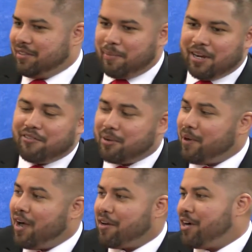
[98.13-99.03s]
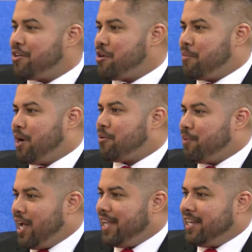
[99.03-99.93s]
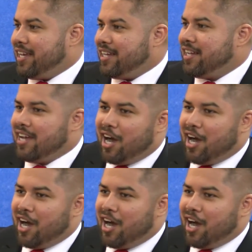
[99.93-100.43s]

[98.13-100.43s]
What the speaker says: the benefit about, how do you go about applying it,